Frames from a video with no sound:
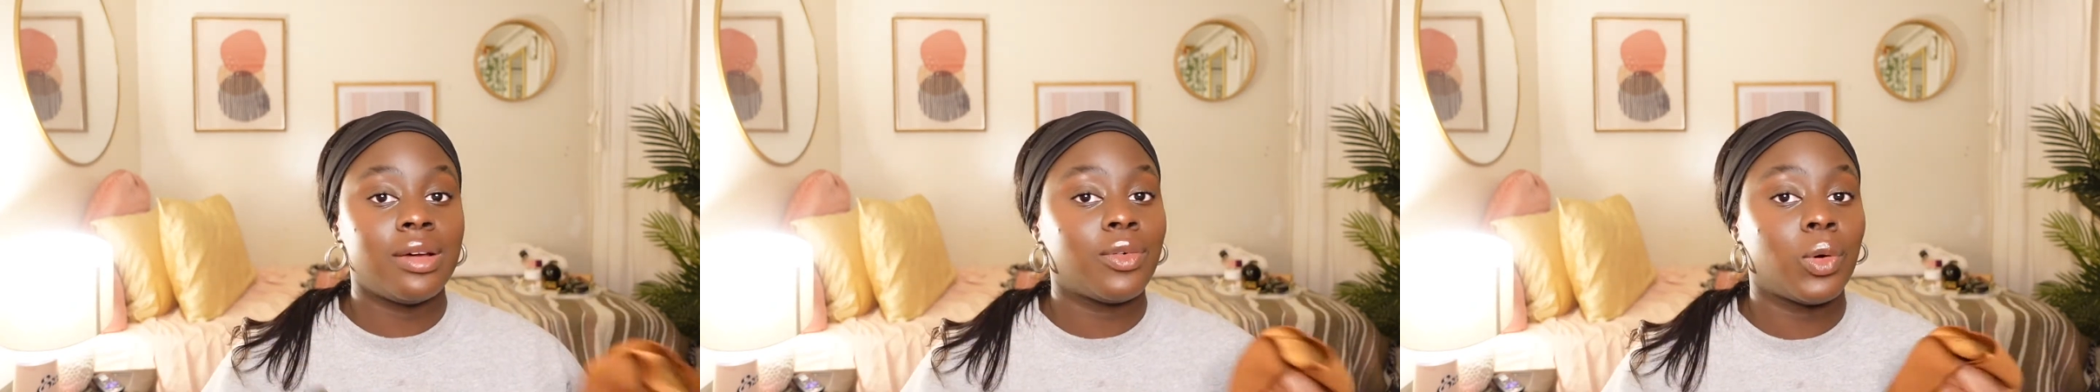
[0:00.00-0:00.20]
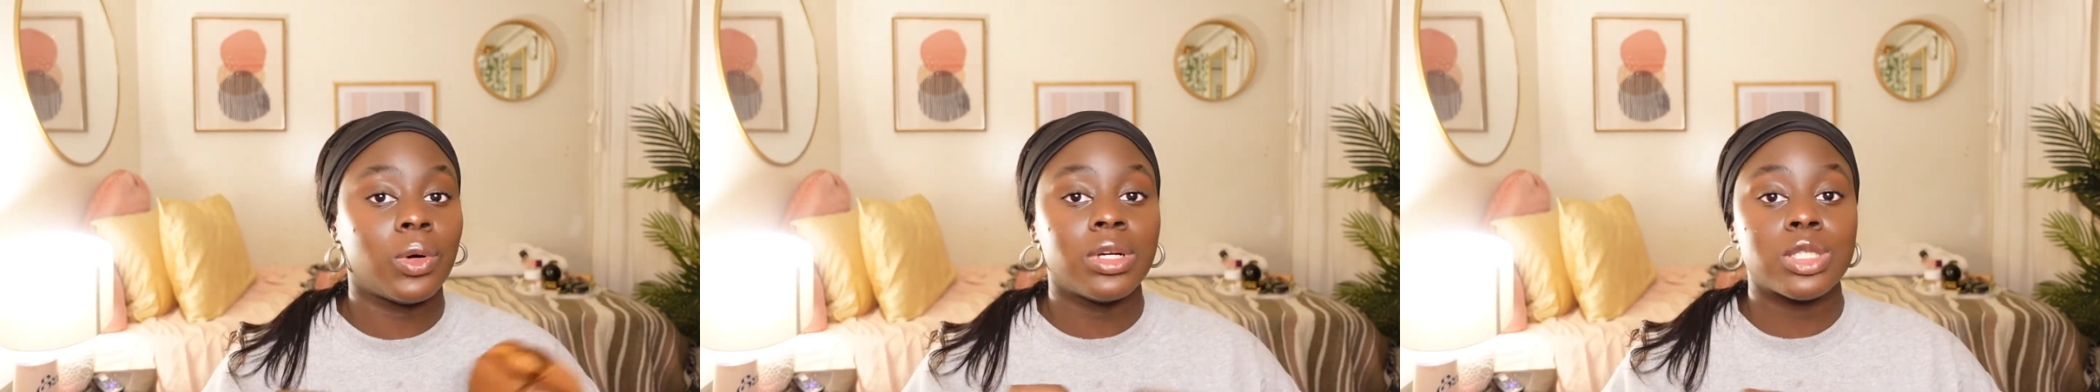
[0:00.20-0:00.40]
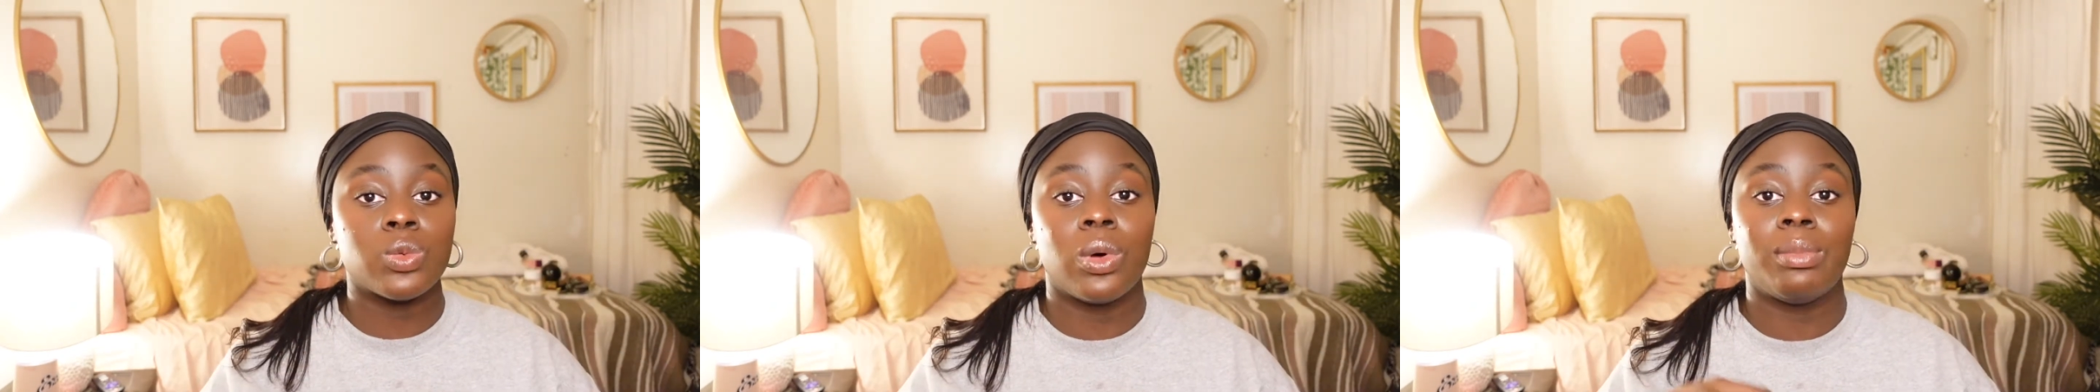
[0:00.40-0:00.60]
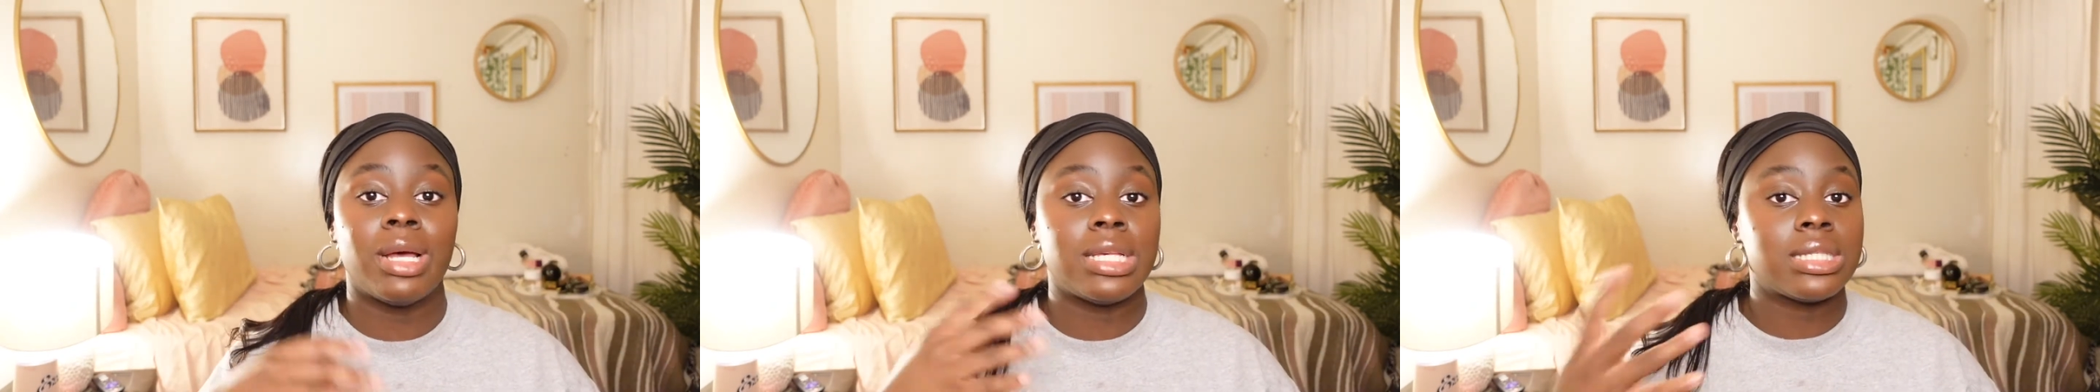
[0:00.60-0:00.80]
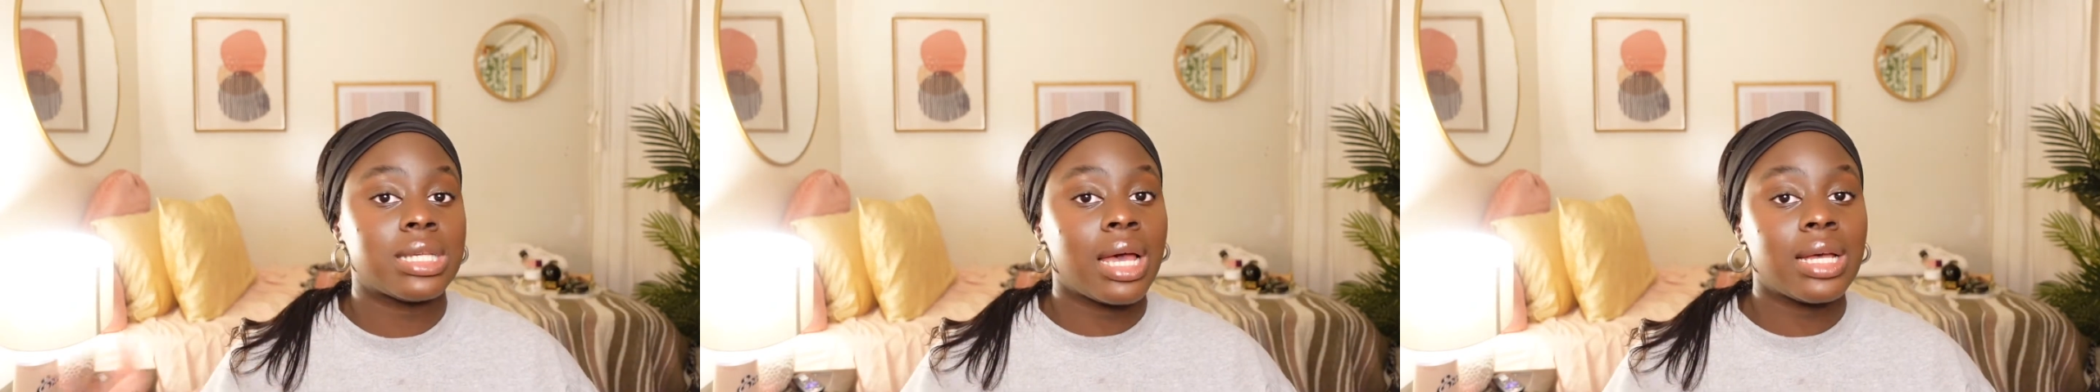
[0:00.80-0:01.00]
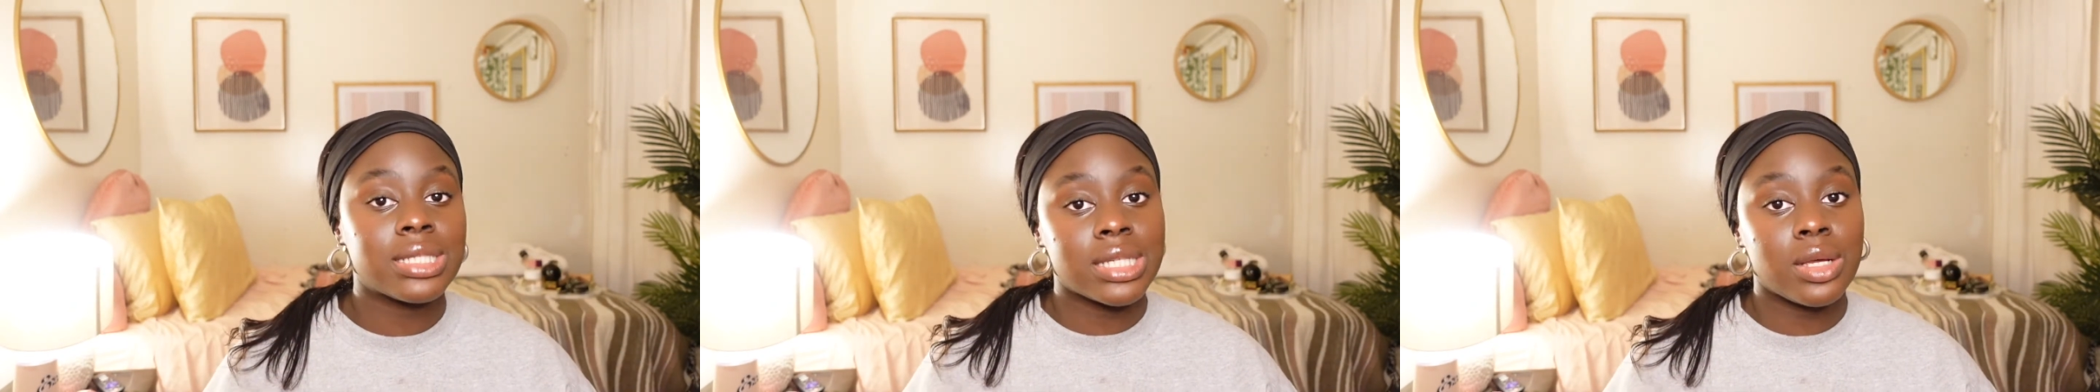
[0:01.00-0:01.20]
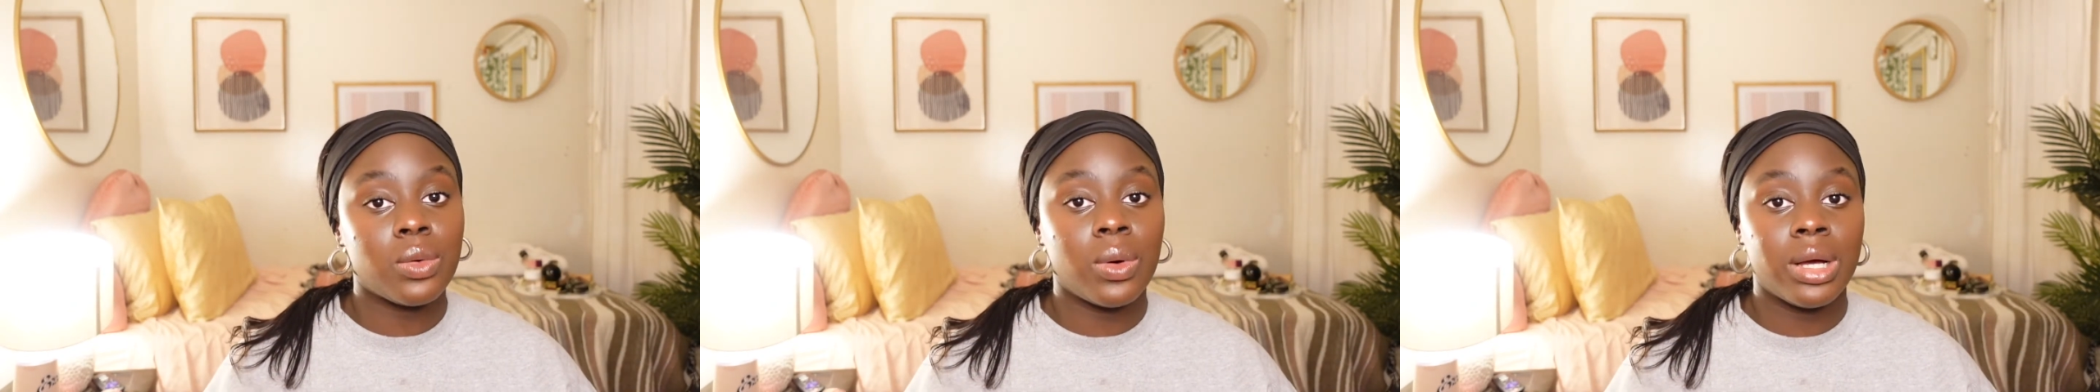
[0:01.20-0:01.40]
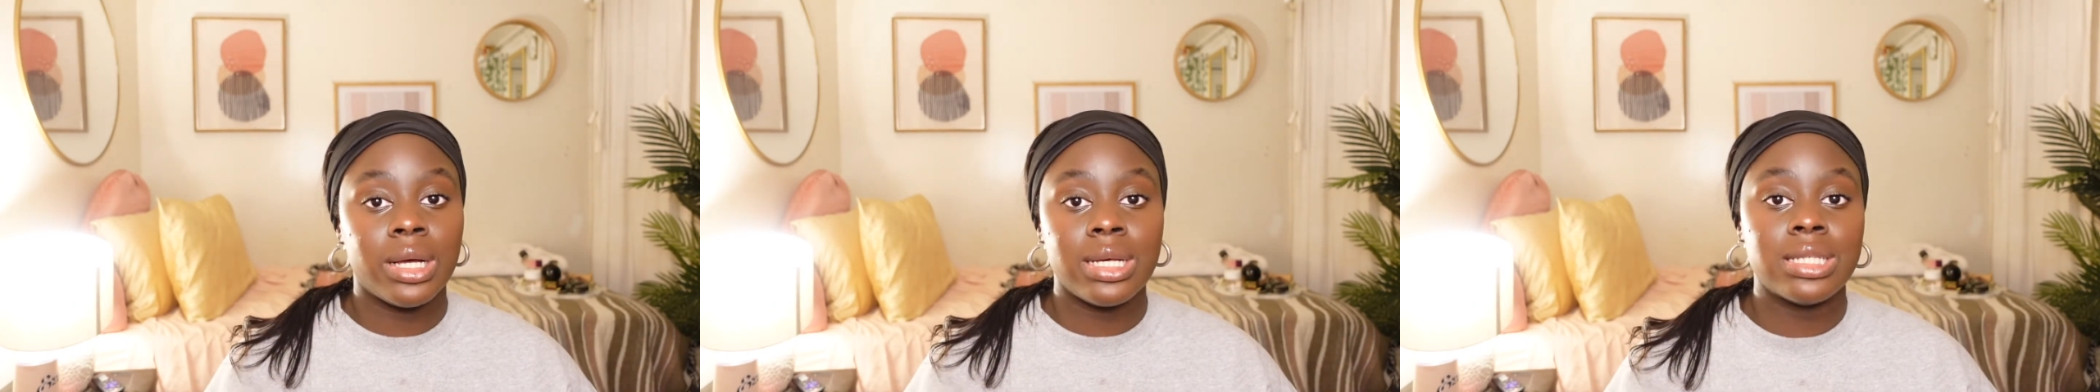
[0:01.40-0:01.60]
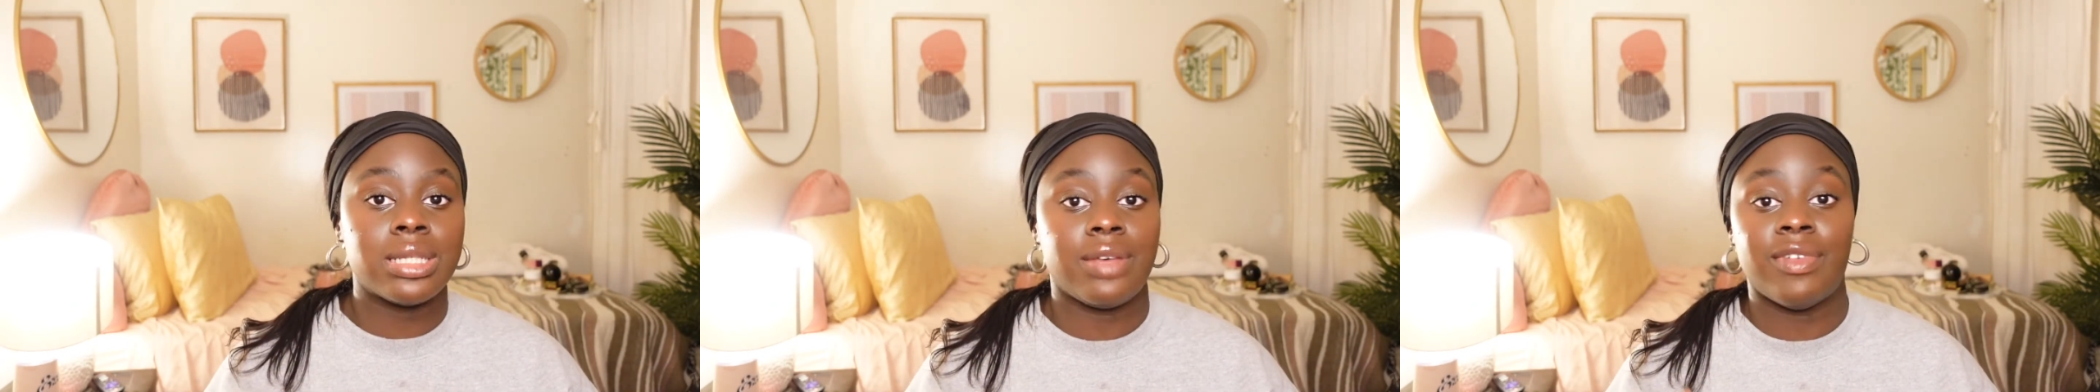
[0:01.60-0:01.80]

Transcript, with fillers: of course, what my sizing was,